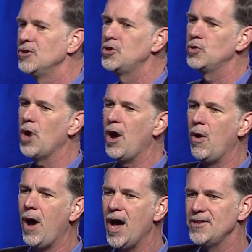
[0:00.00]
to
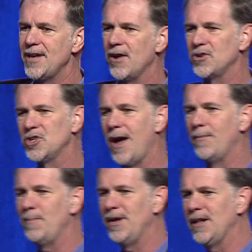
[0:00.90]
go hunt down
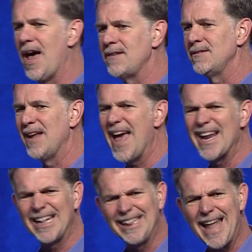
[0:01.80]
Osama bin Laden
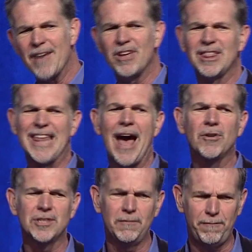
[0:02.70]
at
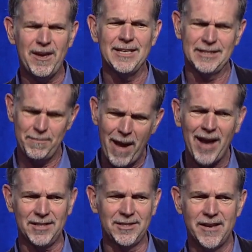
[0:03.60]
11,000 feet in
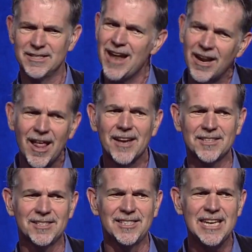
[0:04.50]
Pakistan. There's not a lot of
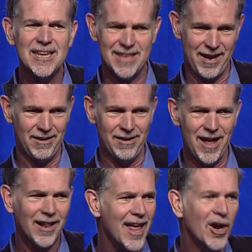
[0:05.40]
sea there,
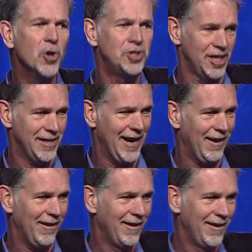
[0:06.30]
not a lot of ocean
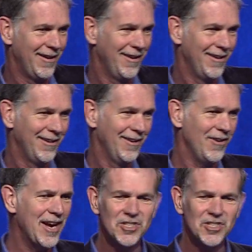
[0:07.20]
there. Okay,